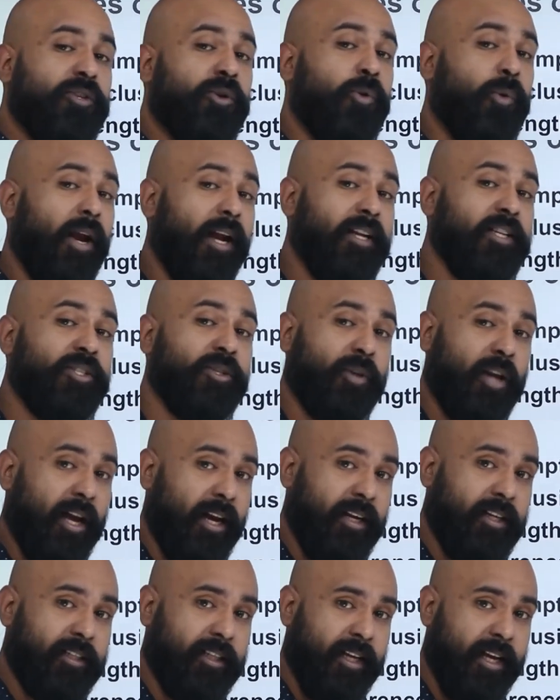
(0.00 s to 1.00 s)
to rain
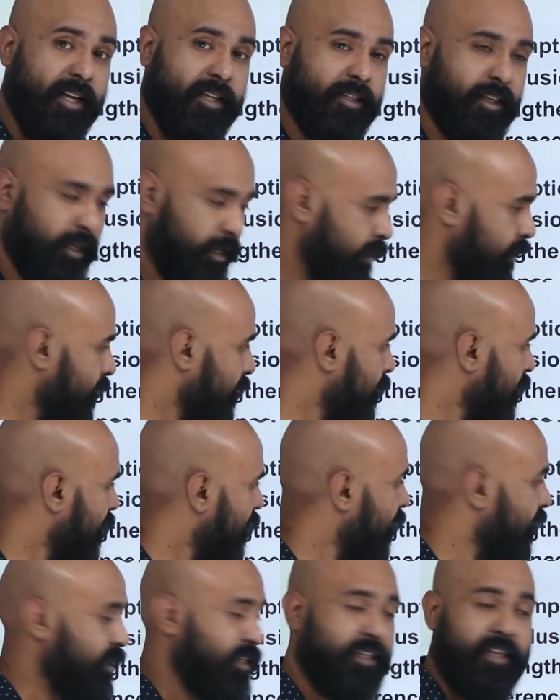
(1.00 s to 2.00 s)
tonight is
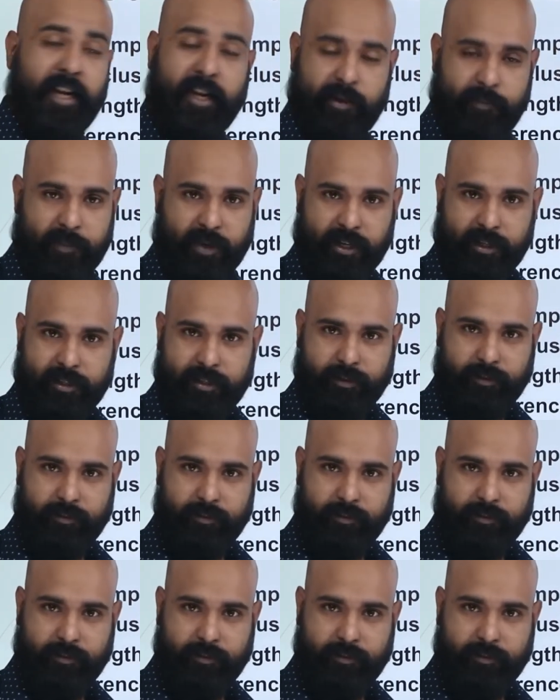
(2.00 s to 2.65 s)
a statement.